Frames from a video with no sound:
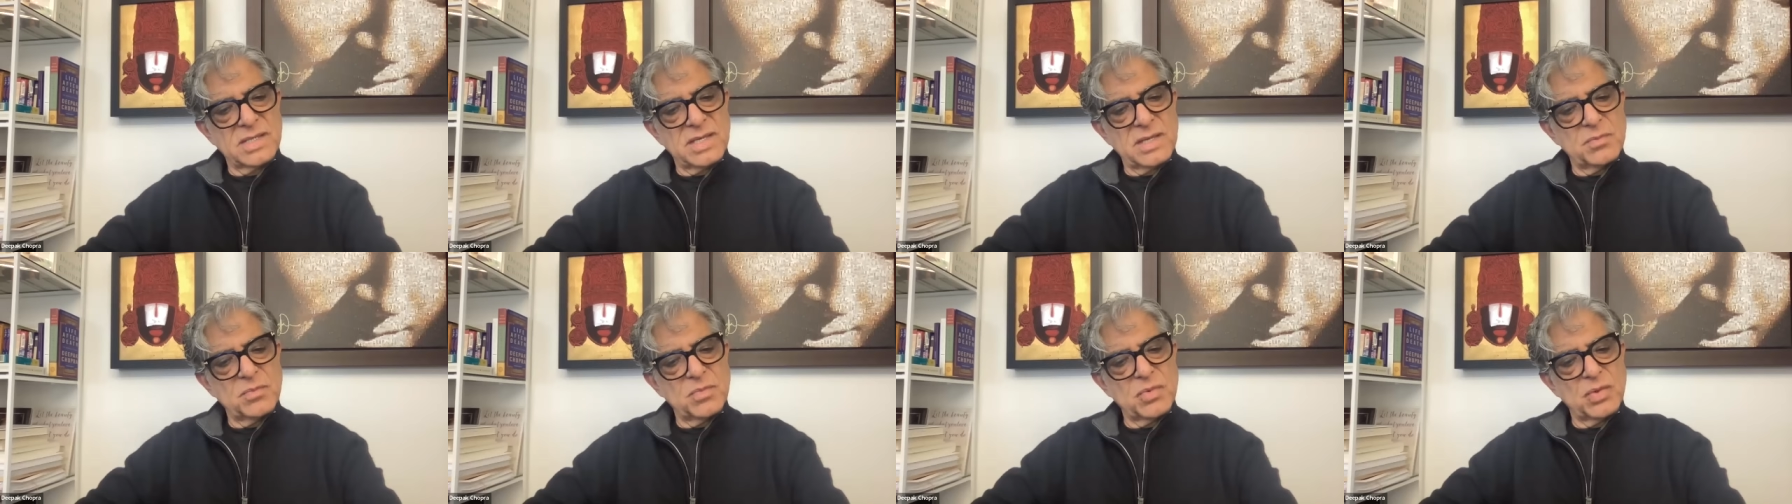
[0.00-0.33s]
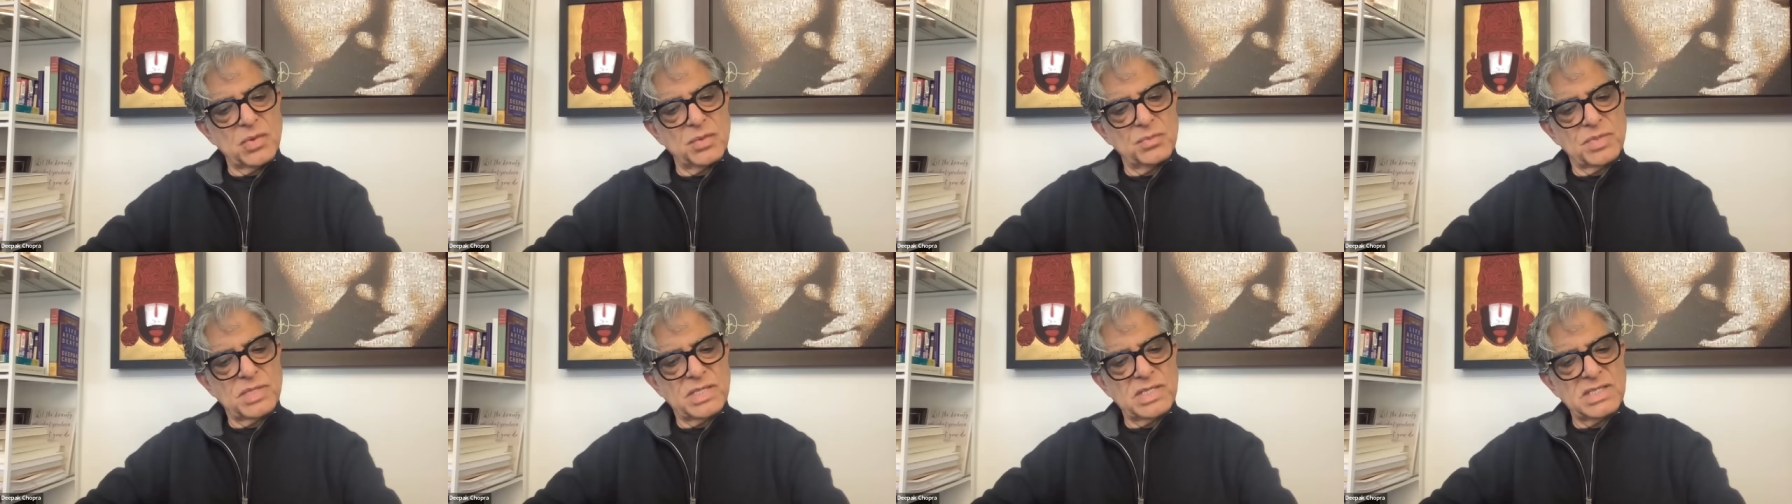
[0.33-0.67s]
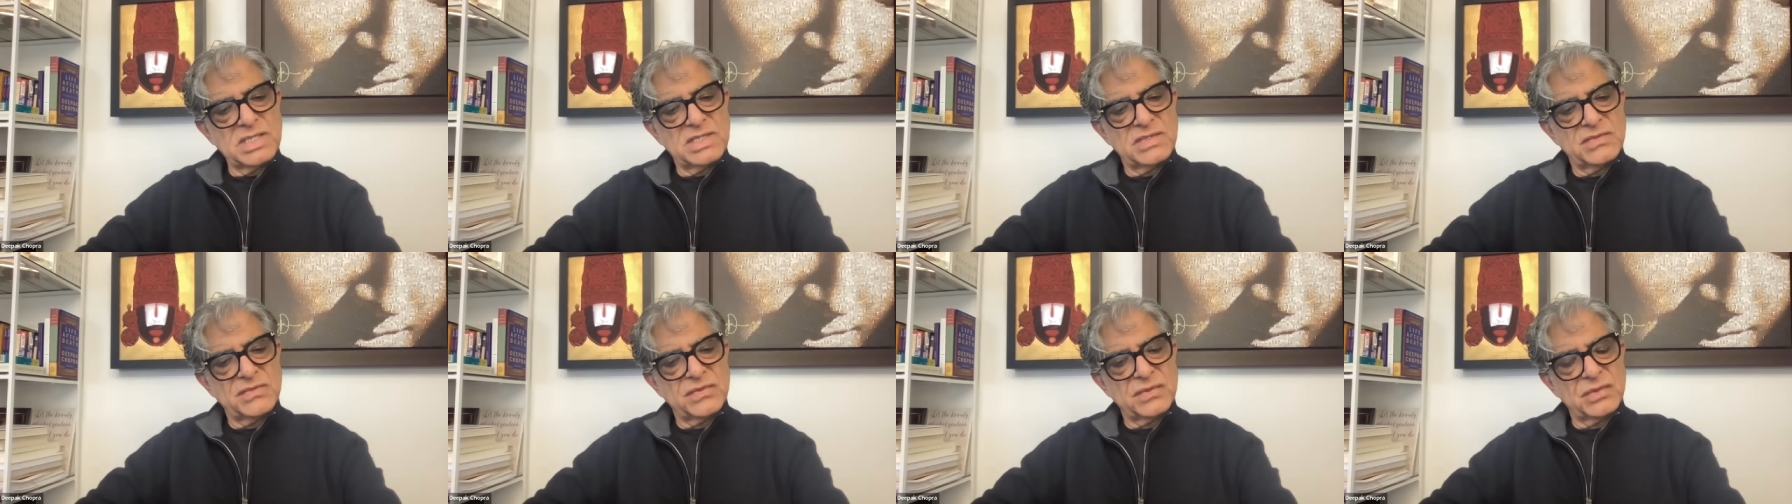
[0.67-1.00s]
a more
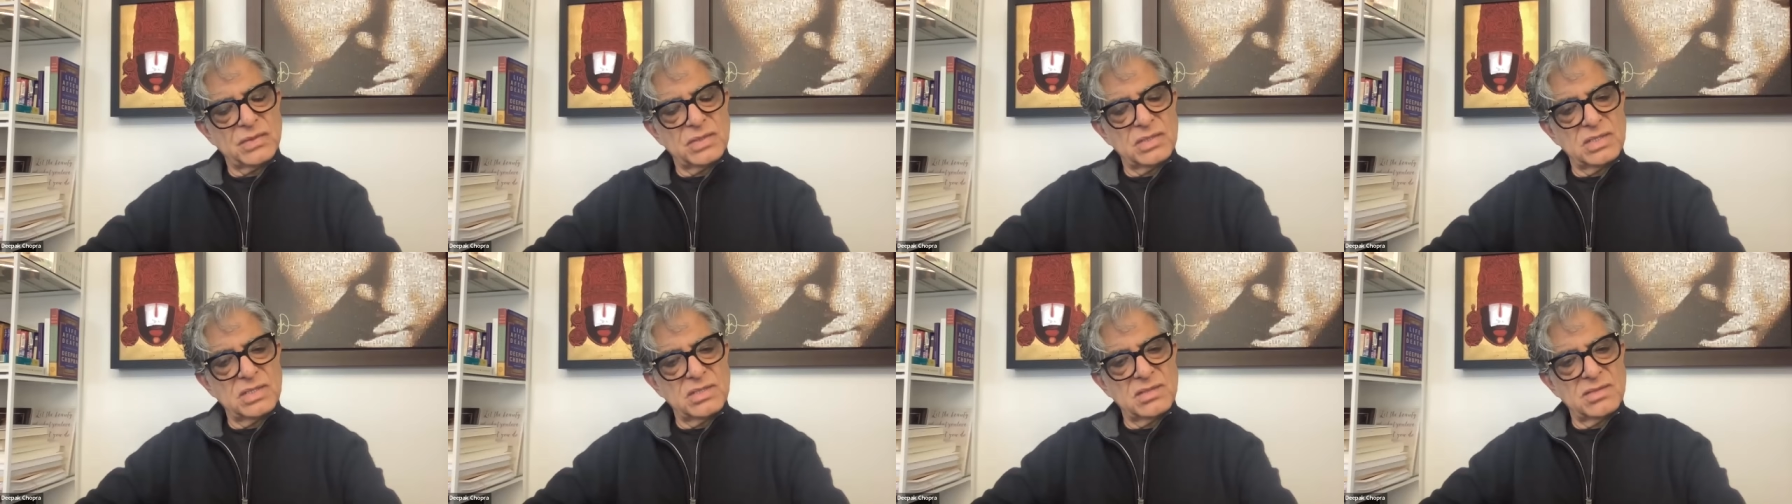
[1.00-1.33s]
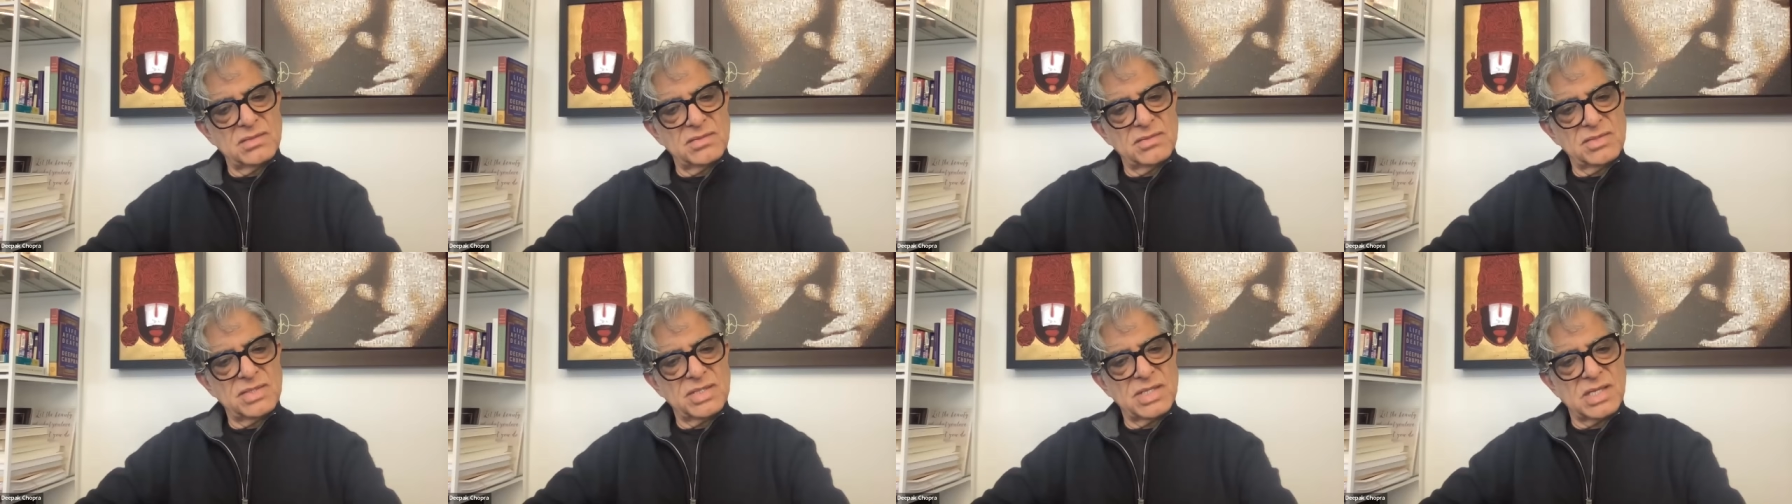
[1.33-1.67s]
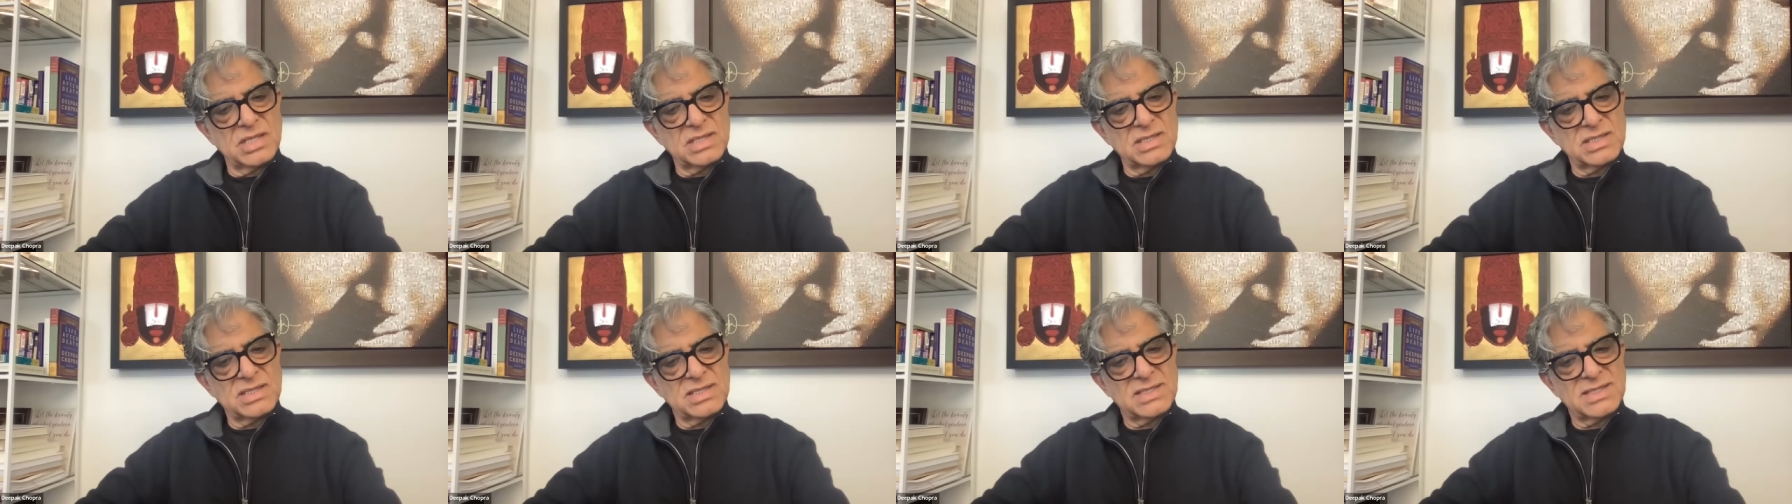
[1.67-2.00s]
peaceful,
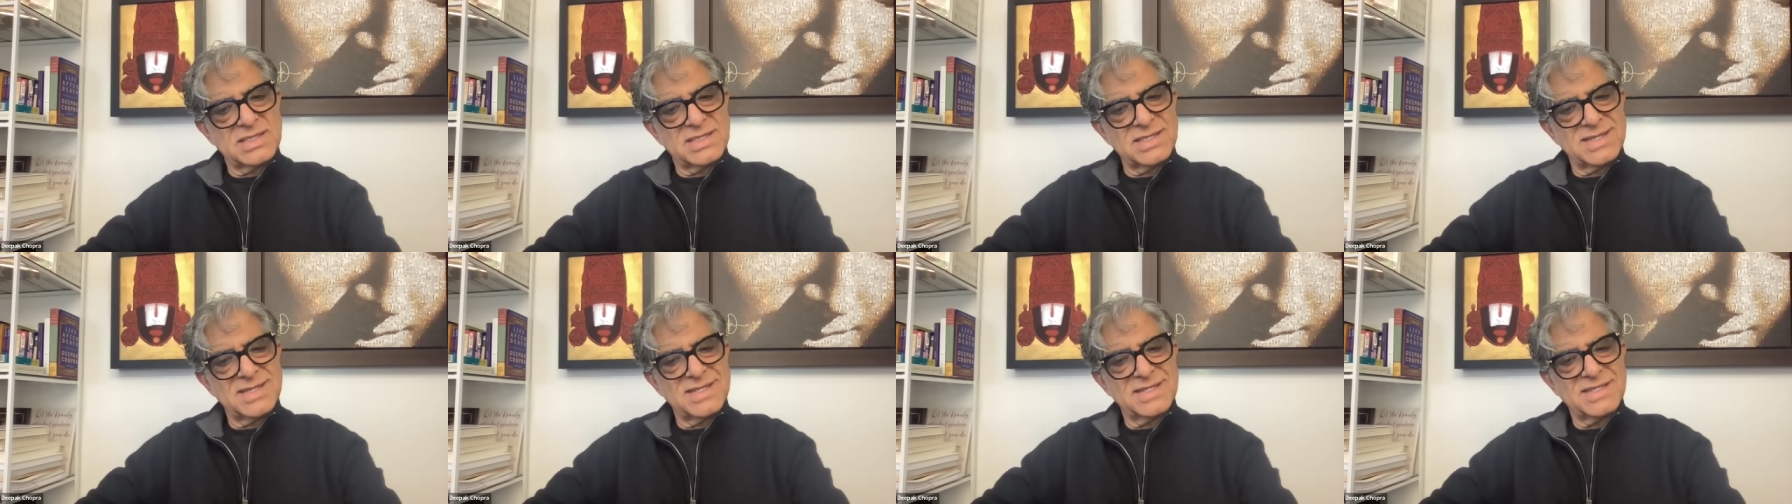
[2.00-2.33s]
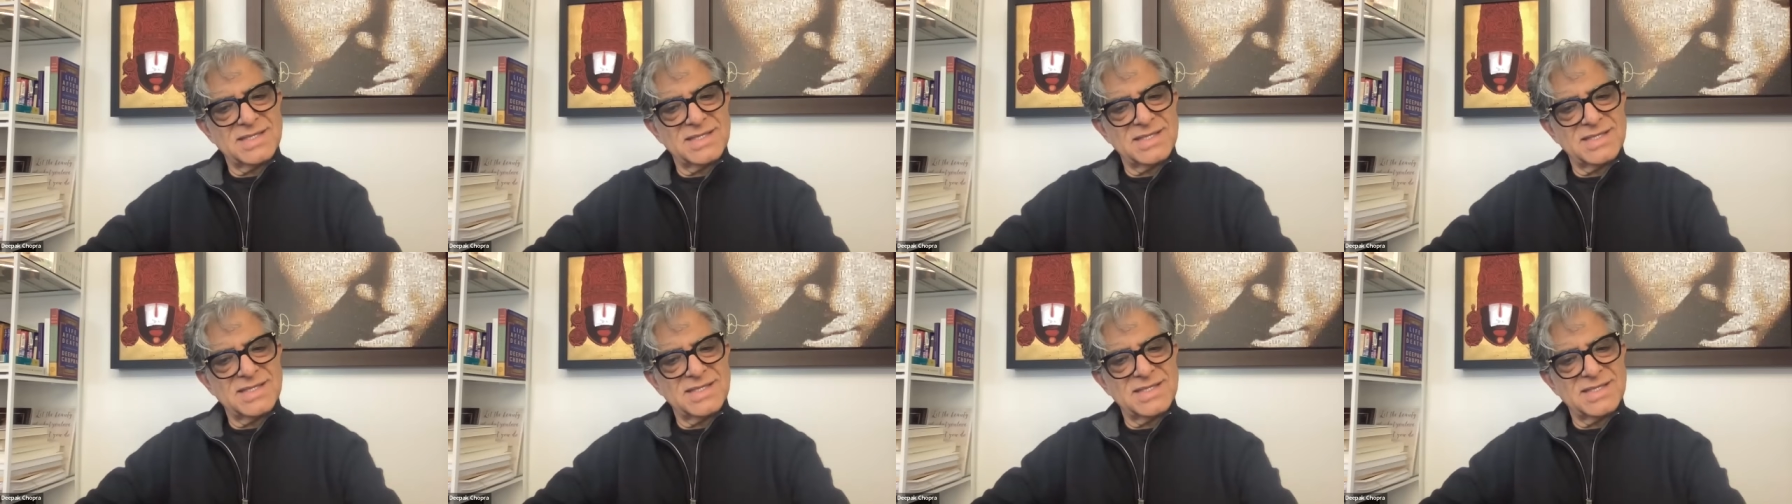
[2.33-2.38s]
just,